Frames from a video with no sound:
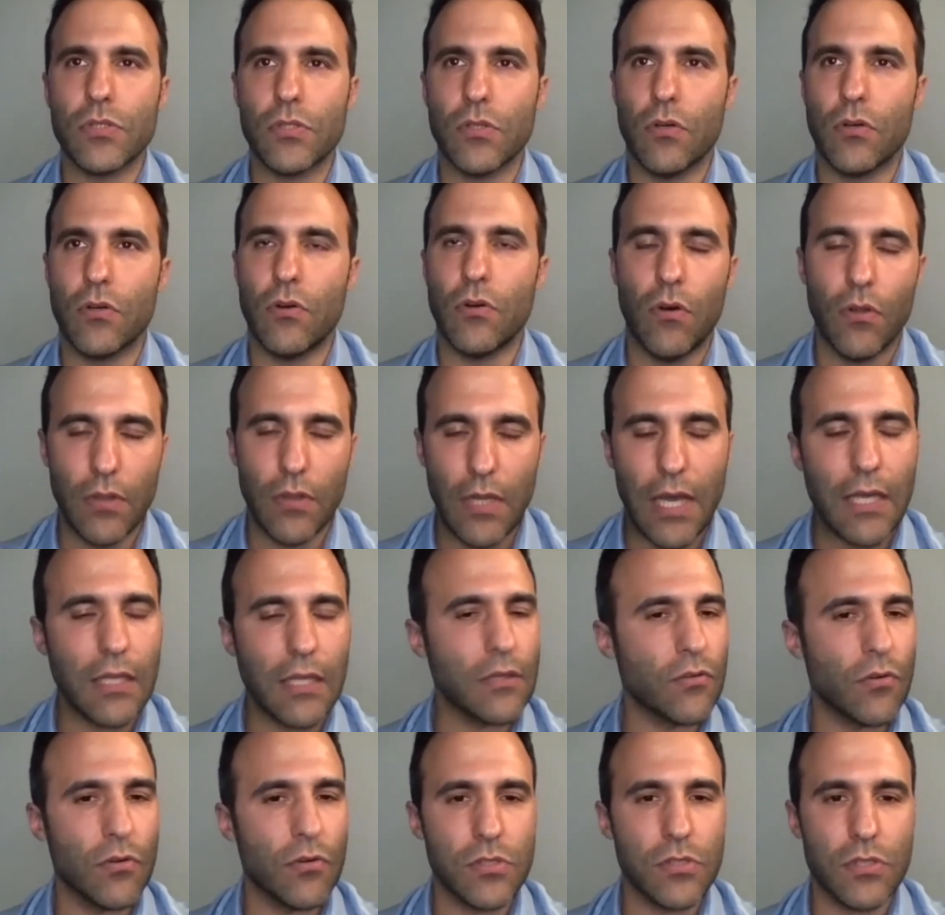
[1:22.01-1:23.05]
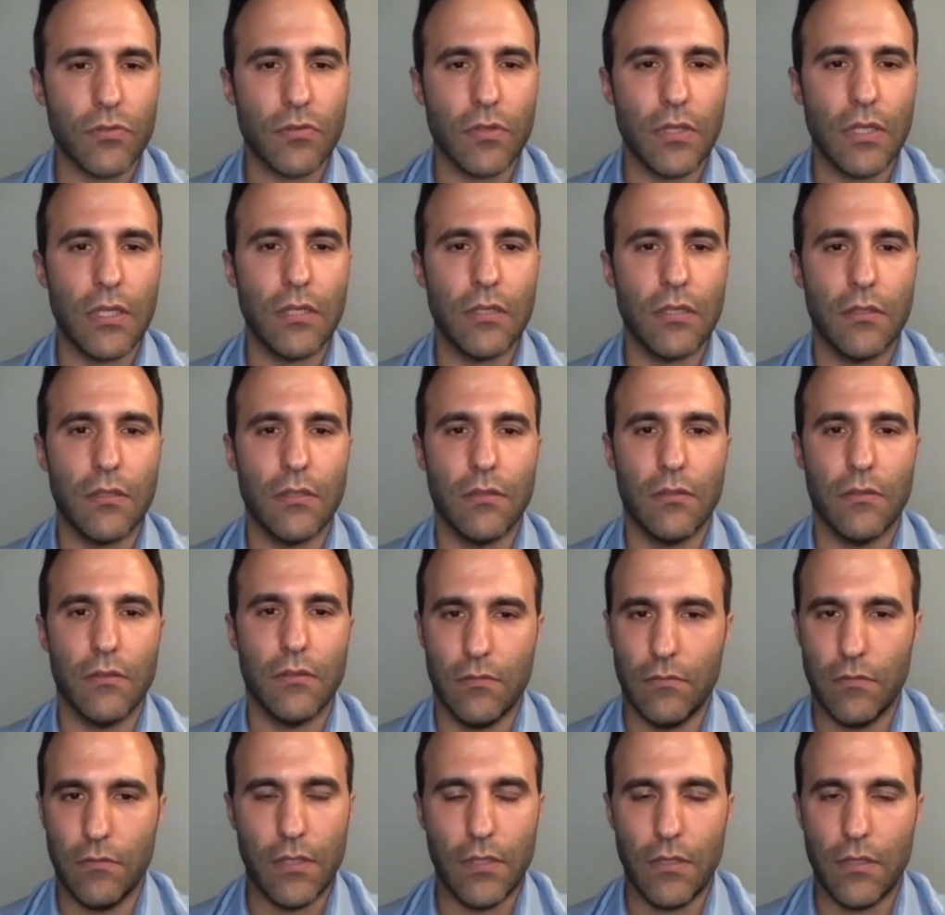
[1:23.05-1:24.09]
or online grocery
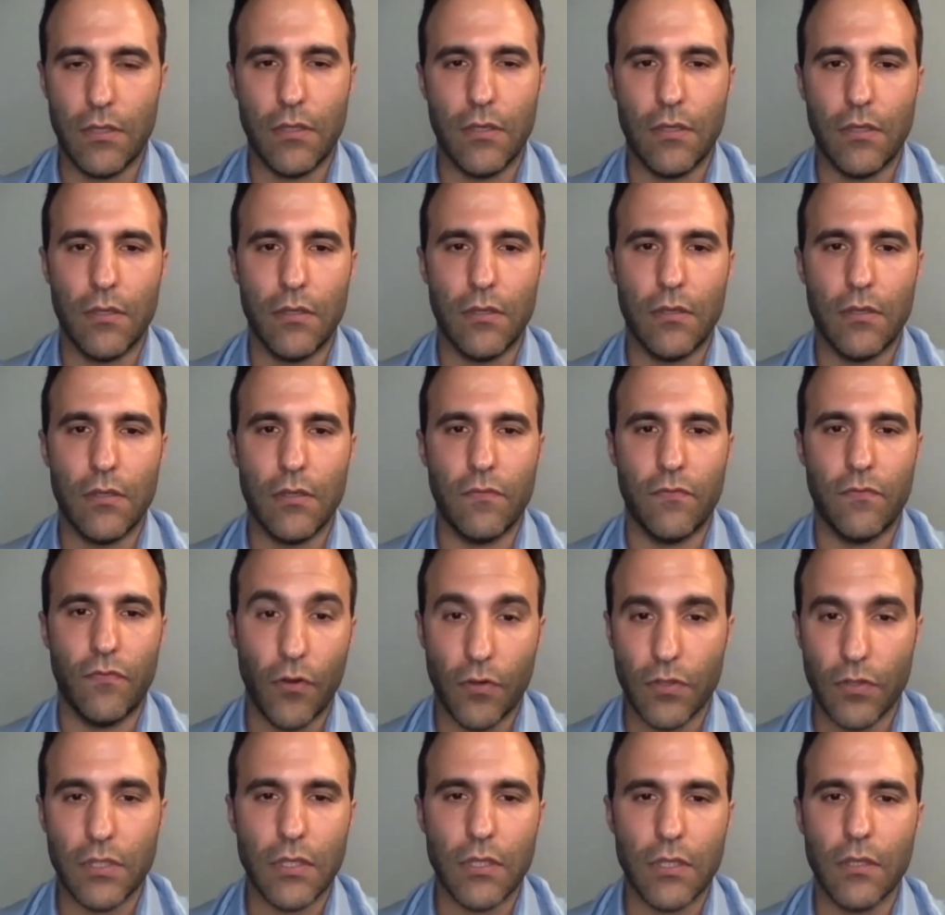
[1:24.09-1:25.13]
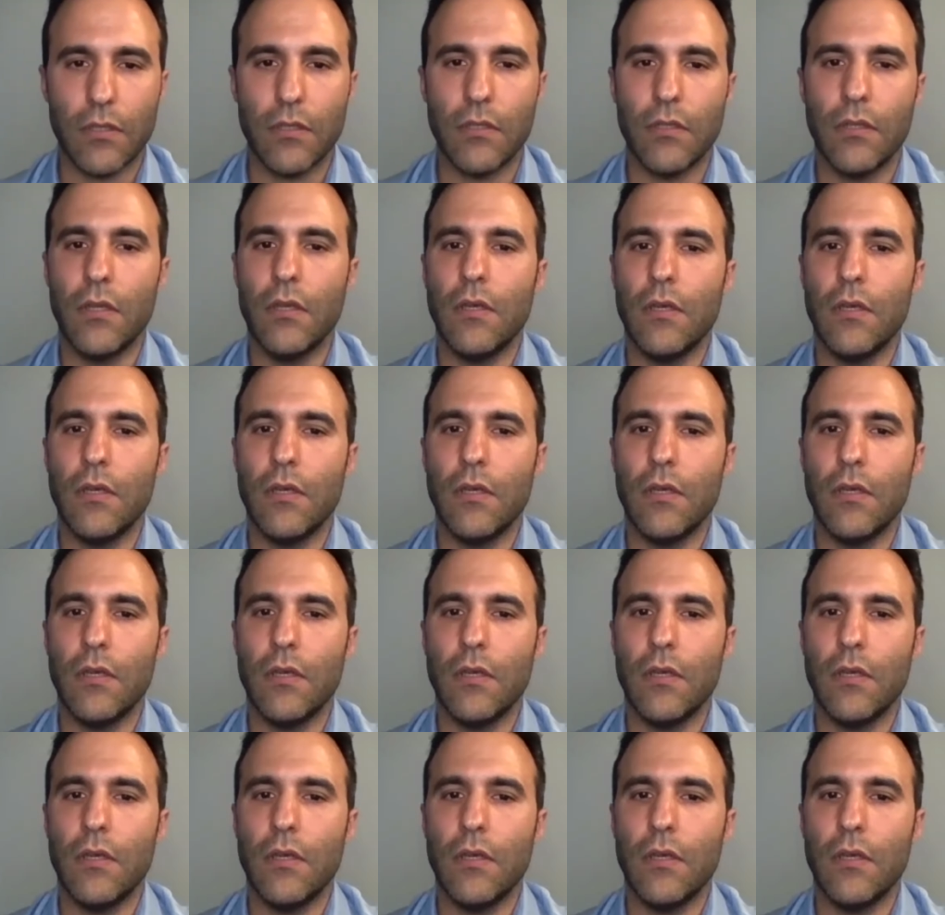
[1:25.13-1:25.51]
vertical?